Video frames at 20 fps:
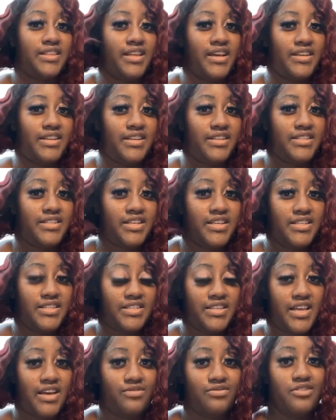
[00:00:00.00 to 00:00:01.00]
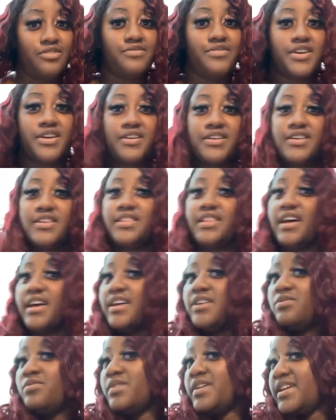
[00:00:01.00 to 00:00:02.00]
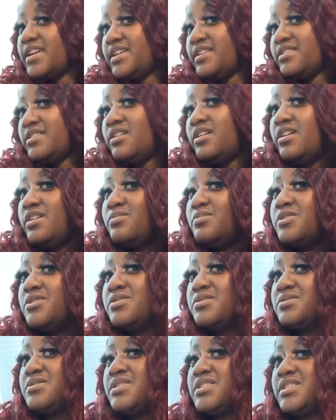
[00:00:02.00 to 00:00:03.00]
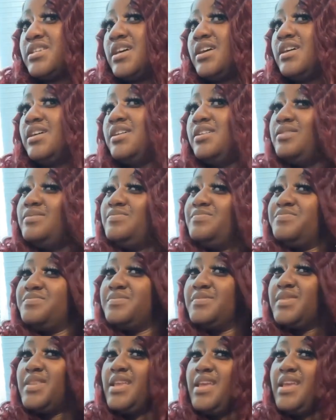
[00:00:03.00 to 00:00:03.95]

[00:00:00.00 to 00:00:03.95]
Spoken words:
Like, it does have a very lightweight, almost yucky,